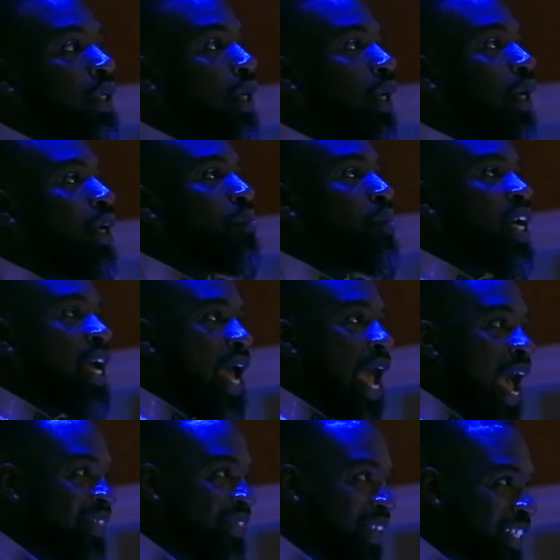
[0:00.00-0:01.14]
Um,
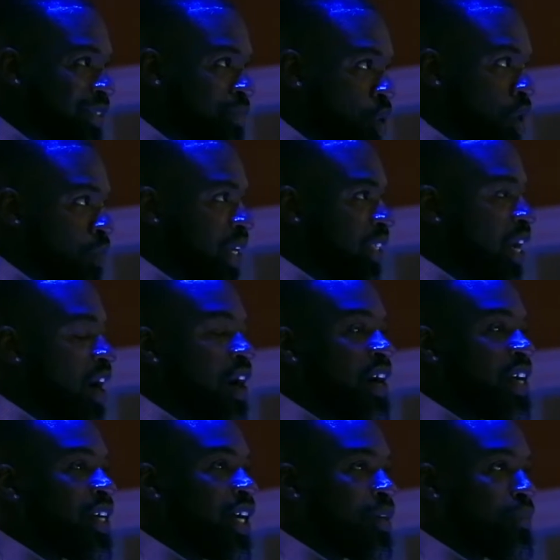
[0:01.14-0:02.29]
at this moment, there are
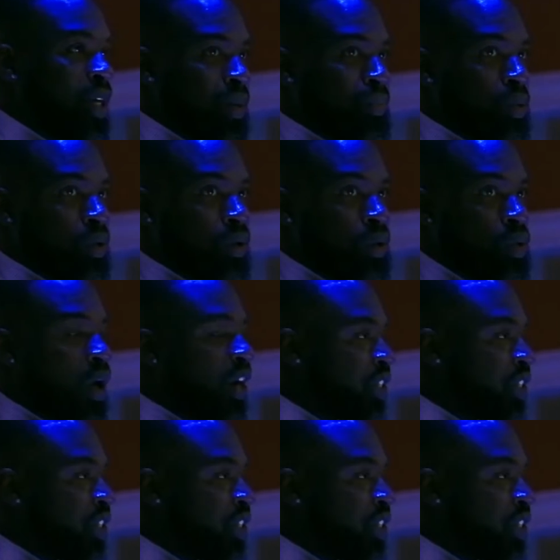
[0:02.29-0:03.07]
young people who